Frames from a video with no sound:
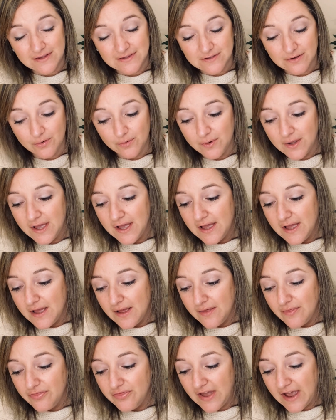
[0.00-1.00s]
So
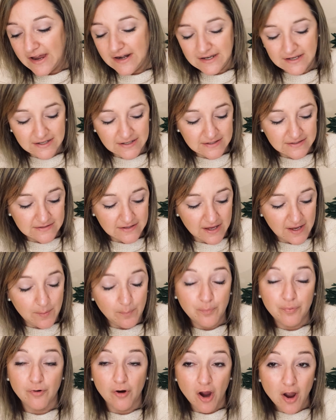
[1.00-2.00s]
that is a
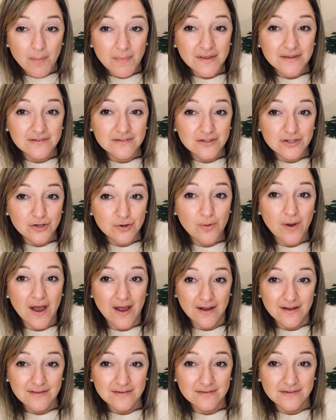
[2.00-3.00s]
promise to
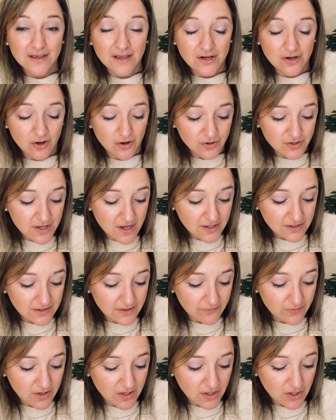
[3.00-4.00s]
us and all Young
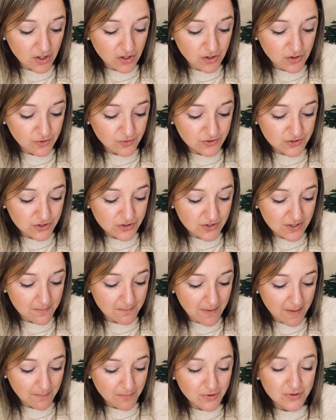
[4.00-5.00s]
Living users and
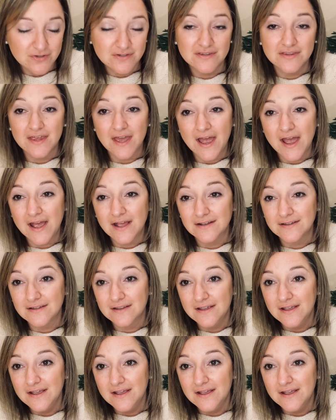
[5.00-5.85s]
members that